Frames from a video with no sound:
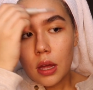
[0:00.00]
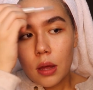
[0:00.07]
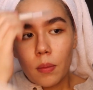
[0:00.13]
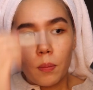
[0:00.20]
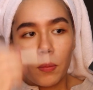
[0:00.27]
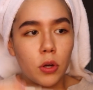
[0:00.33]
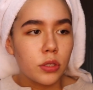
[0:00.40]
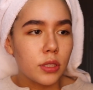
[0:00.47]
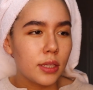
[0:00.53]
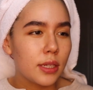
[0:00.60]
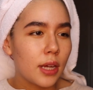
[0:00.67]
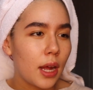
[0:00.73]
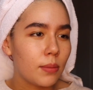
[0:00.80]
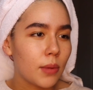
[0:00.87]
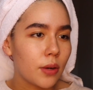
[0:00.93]
most of the
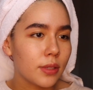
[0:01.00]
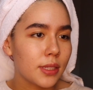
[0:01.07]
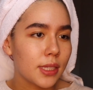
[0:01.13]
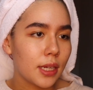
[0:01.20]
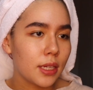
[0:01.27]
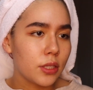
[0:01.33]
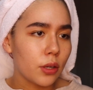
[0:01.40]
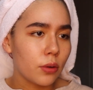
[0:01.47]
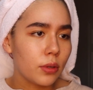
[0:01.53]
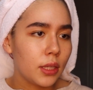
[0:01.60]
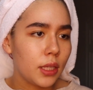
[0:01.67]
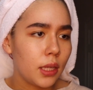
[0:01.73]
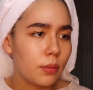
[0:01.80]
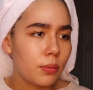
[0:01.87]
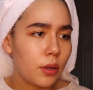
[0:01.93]
time I would say don't
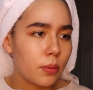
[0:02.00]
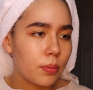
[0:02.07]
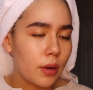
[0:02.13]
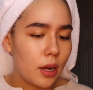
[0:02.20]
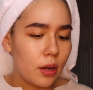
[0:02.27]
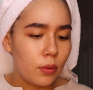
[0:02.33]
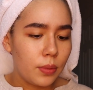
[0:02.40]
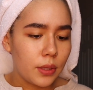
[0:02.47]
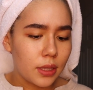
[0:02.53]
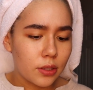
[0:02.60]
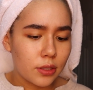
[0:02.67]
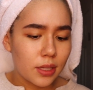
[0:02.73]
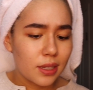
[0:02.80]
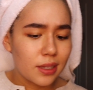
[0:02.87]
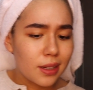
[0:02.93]
clean up your brow, but
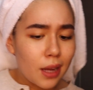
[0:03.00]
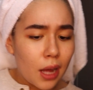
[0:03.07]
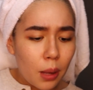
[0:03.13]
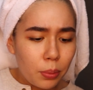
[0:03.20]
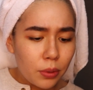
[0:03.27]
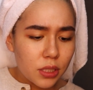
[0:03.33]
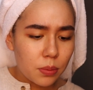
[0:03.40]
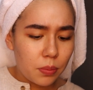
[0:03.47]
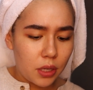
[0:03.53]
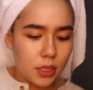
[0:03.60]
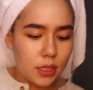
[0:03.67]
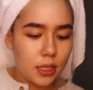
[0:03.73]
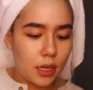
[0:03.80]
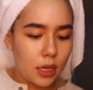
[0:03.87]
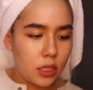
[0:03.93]
there's a couple
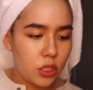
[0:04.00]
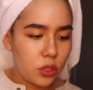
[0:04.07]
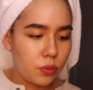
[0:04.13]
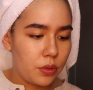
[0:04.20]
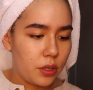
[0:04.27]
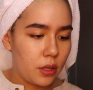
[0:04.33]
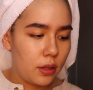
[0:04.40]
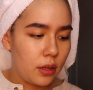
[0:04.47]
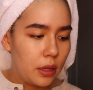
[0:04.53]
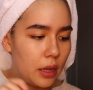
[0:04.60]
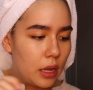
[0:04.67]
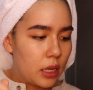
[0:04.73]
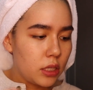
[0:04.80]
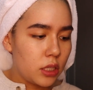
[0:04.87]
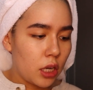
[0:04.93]
spots that I just want to
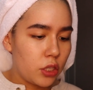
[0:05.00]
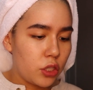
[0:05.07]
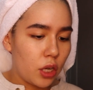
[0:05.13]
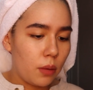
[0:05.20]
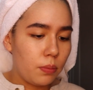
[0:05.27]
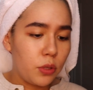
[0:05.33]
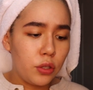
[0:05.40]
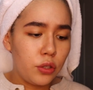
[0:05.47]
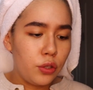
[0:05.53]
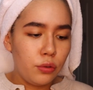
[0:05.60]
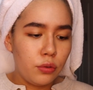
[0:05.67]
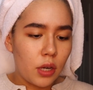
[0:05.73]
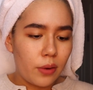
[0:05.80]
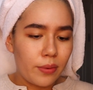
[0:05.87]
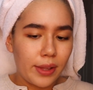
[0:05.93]
touch up. You do
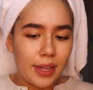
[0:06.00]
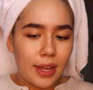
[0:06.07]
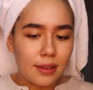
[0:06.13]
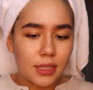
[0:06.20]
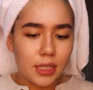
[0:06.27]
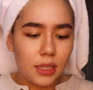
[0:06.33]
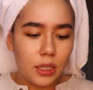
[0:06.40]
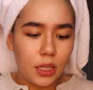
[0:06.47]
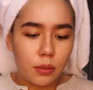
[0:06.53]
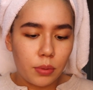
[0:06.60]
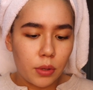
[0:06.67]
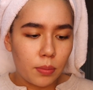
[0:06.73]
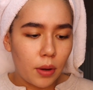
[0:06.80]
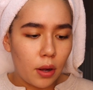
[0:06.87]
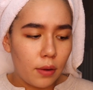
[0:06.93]
not really have to clean up
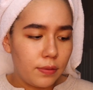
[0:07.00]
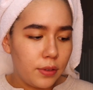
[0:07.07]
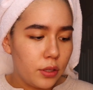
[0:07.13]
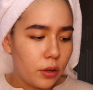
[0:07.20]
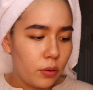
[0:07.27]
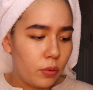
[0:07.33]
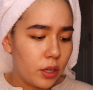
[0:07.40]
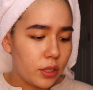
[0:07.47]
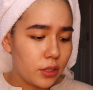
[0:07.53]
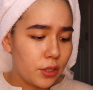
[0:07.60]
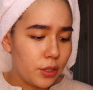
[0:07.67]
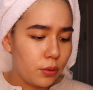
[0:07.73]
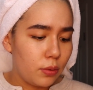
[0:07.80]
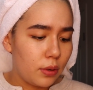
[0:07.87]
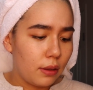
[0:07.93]
your brow if you don't want
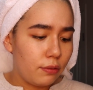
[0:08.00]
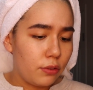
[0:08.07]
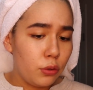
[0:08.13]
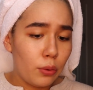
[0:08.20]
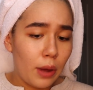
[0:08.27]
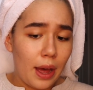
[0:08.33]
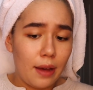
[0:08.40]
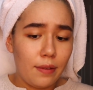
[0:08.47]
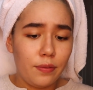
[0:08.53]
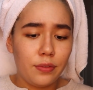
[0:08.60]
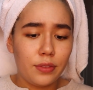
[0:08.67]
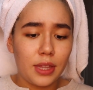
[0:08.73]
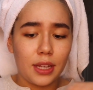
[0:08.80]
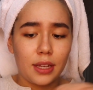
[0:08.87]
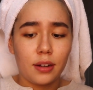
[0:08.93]
to, and if you have
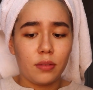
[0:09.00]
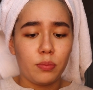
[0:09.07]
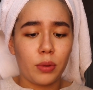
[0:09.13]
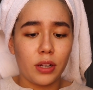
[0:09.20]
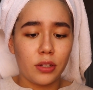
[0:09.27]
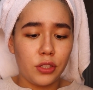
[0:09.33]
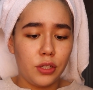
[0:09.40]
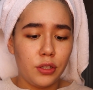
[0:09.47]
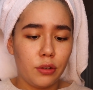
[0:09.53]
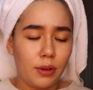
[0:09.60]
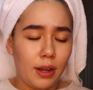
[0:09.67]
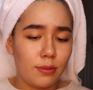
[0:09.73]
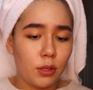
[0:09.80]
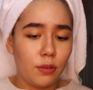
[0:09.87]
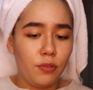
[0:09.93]
thick enough brows, you don't
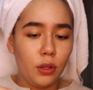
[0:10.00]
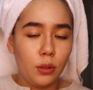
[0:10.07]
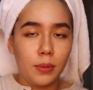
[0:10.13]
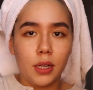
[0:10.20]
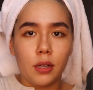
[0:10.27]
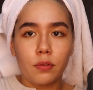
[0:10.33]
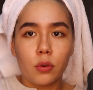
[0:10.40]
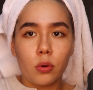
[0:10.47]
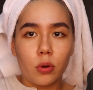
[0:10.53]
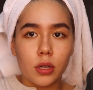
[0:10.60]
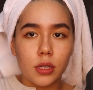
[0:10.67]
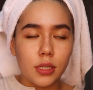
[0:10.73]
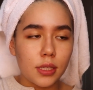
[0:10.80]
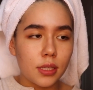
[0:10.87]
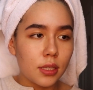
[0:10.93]
have to fill them in, of
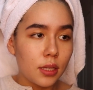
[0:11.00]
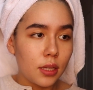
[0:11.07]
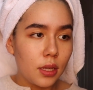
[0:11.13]
course.